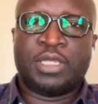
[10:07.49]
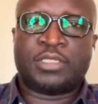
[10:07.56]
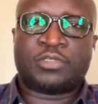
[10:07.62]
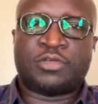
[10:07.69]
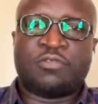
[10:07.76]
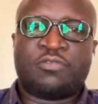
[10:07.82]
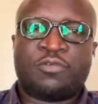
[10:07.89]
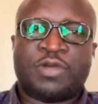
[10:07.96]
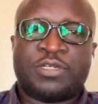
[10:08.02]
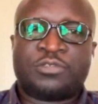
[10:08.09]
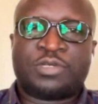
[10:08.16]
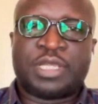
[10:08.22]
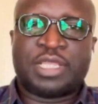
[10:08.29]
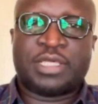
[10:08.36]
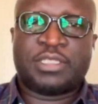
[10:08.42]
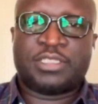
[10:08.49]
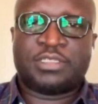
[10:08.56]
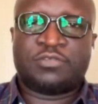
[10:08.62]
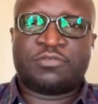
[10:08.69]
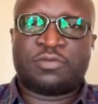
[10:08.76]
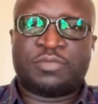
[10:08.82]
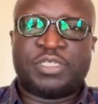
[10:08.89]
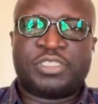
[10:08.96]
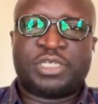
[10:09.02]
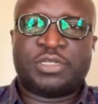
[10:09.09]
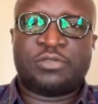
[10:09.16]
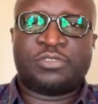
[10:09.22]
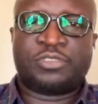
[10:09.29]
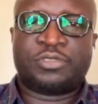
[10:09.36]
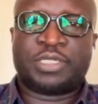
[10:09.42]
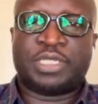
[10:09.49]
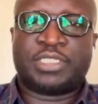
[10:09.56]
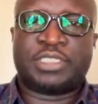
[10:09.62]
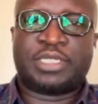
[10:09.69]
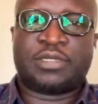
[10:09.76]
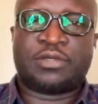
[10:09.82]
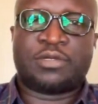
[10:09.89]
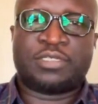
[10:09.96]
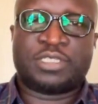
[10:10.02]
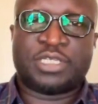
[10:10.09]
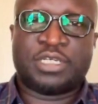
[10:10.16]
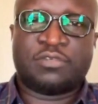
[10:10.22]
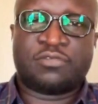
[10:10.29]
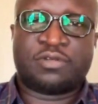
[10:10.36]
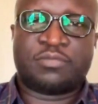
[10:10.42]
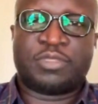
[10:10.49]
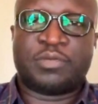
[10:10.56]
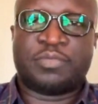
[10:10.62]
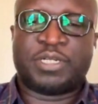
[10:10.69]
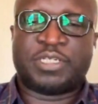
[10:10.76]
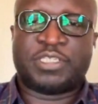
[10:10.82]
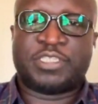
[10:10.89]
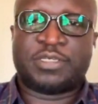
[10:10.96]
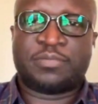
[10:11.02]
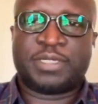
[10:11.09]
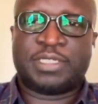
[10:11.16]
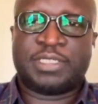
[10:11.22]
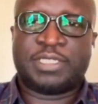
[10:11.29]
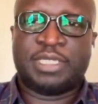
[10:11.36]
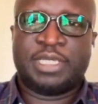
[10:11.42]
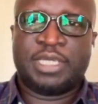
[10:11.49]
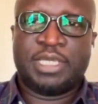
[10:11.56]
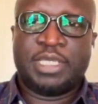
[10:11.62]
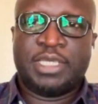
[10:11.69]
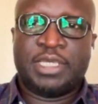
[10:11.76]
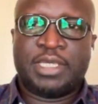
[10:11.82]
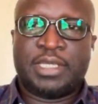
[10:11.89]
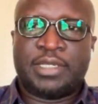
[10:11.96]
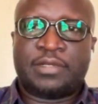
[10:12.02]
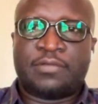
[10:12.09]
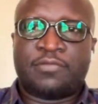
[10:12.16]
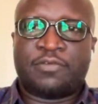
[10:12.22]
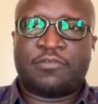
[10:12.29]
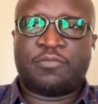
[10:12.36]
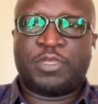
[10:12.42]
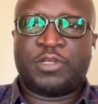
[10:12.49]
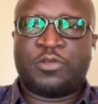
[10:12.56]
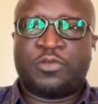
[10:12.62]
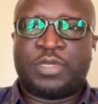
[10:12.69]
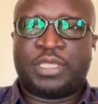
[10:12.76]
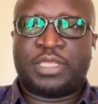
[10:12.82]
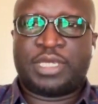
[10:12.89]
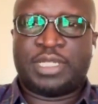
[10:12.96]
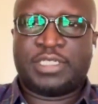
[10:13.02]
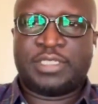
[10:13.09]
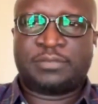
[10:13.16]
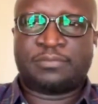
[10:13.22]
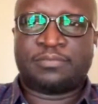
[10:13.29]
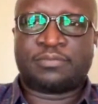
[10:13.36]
So if you want to gather this information, you should get a consent from the participant, and we'll be doing that.